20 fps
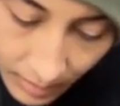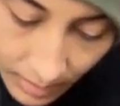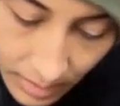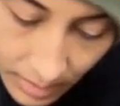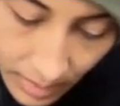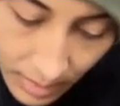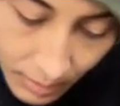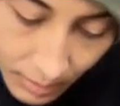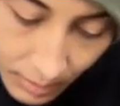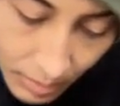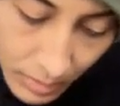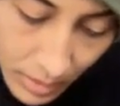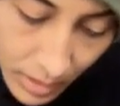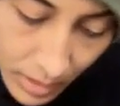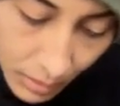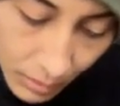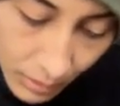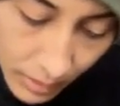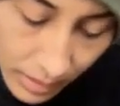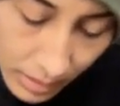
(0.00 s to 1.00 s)
I think from a
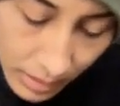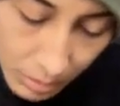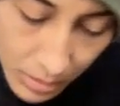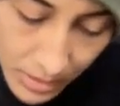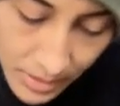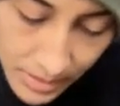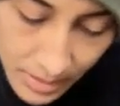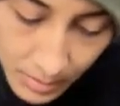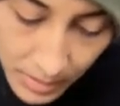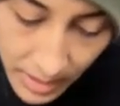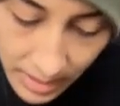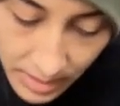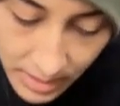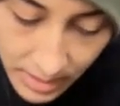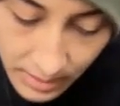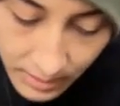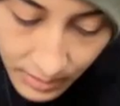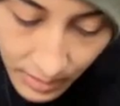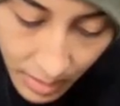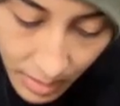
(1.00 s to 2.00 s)
yogic
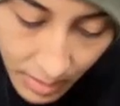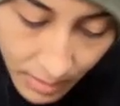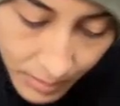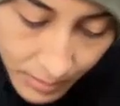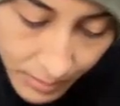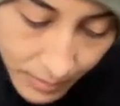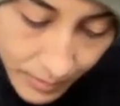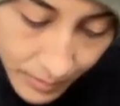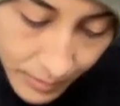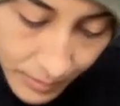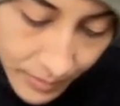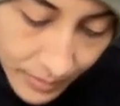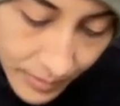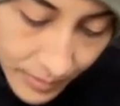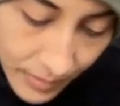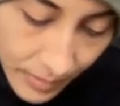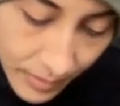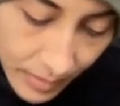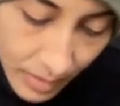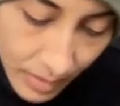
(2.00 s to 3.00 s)
perspective, our
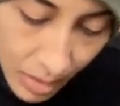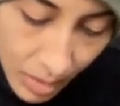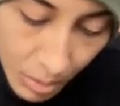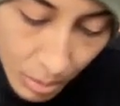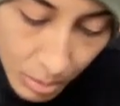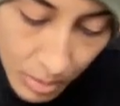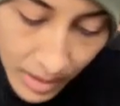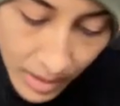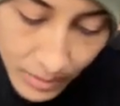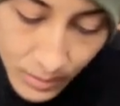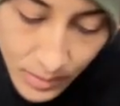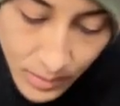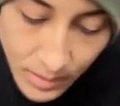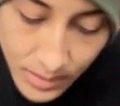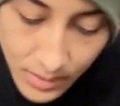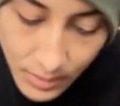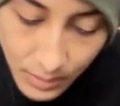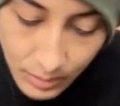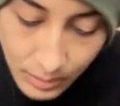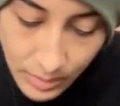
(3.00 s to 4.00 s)

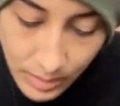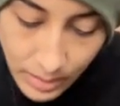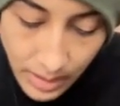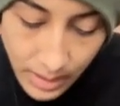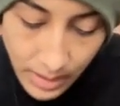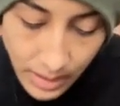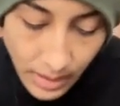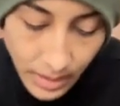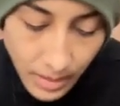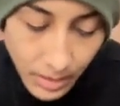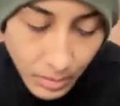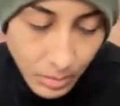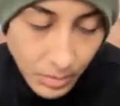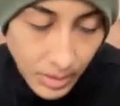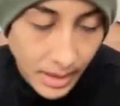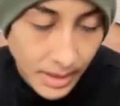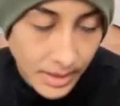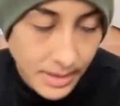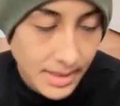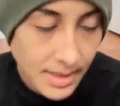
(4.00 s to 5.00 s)
boundaries are really
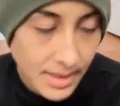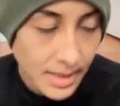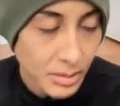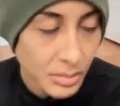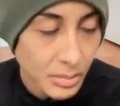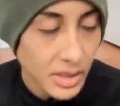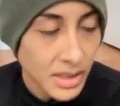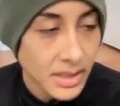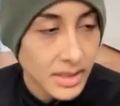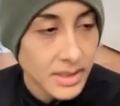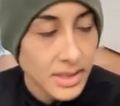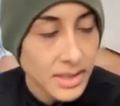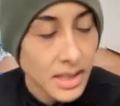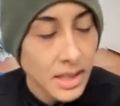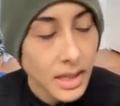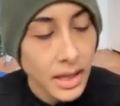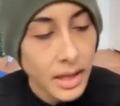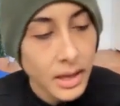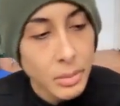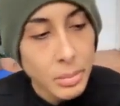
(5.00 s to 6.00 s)
amazing because
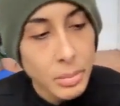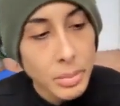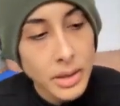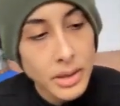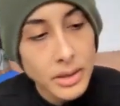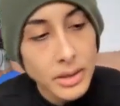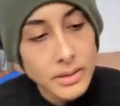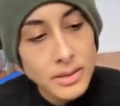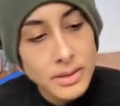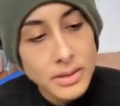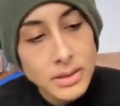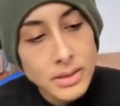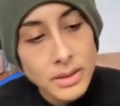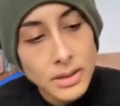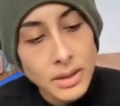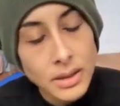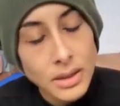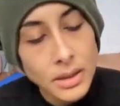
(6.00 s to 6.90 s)
they help us